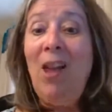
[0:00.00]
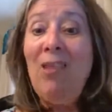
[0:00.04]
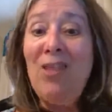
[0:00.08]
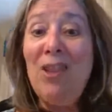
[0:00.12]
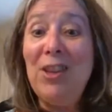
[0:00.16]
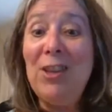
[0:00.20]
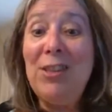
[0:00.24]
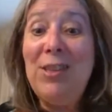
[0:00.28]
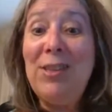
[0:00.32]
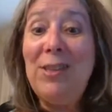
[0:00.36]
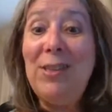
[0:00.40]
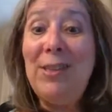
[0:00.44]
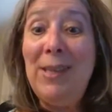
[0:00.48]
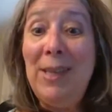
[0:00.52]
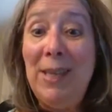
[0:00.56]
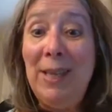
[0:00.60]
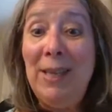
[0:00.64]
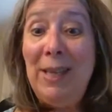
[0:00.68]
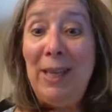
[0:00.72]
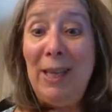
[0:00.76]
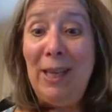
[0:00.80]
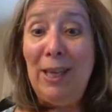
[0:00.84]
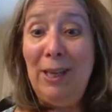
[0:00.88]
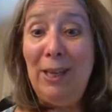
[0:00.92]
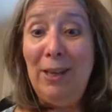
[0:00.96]
the
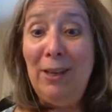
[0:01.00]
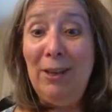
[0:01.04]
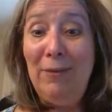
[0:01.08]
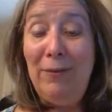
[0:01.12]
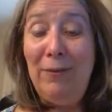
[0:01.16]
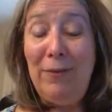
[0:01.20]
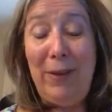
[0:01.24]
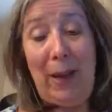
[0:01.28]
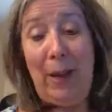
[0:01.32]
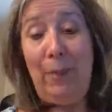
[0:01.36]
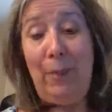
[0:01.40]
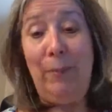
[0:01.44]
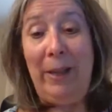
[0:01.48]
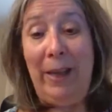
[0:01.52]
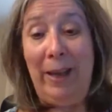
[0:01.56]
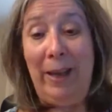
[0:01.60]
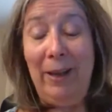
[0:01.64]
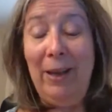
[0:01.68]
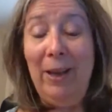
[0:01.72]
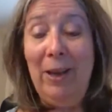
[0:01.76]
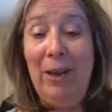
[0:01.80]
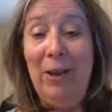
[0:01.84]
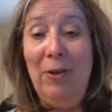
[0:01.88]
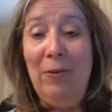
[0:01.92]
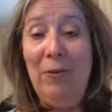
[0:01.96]
Zini
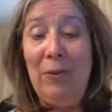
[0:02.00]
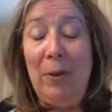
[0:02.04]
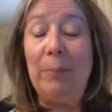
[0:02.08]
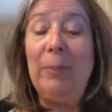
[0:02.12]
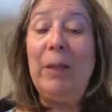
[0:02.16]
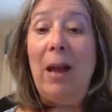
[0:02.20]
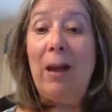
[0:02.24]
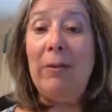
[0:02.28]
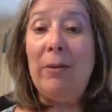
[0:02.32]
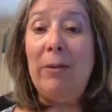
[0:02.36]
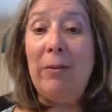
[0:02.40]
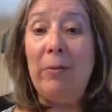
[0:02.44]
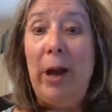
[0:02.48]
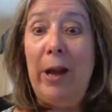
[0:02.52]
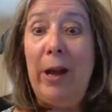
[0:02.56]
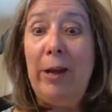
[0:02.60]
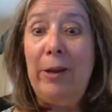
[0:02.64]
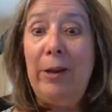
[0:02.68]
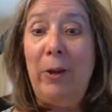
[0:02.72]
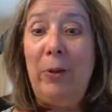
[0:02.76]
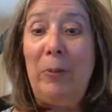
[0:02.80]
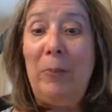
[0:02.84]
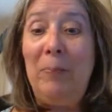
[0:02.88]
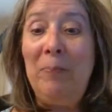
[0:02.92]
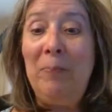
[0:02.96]
family from
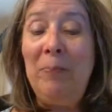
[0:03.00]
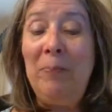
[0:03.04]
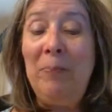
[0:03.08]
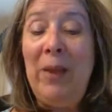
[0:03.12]
Cavareno.